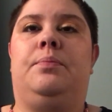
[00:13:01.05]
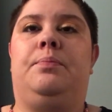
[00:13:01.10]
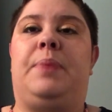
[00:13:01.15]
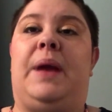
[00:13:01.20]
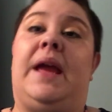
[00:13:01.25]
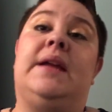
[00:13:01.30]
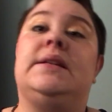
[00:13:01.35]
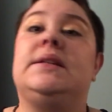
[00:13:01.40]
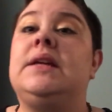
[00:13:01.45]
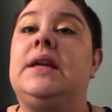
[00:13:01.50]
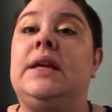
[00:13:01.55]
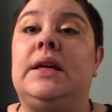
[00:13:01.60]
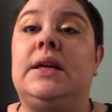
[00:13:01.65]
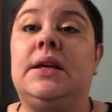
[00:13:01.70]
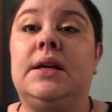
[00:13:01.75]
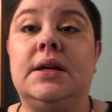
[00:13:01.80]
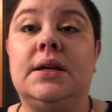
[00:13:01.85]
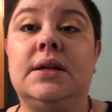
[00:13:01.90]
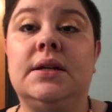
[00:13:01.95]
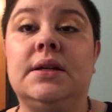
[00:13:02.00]
band
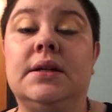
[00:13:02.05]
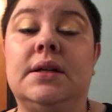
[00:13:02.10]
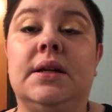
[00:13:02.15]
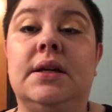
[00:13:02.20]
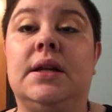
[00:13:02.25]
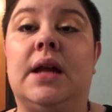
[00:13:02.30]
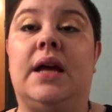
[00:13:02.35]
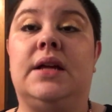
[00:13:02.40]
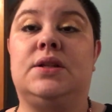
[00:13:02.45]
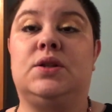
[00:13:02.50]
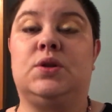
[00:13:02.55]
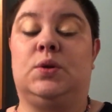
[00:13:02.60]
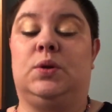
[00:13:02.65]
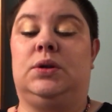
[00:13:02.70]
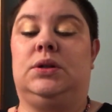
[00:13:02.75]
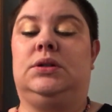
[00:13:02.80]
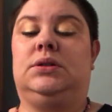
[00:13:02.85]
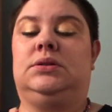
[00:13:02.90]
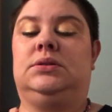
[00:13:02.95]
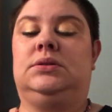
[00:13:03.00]
geek in high
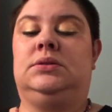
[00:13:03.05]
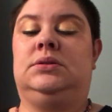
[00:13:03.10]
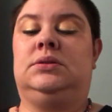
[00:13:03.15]
school.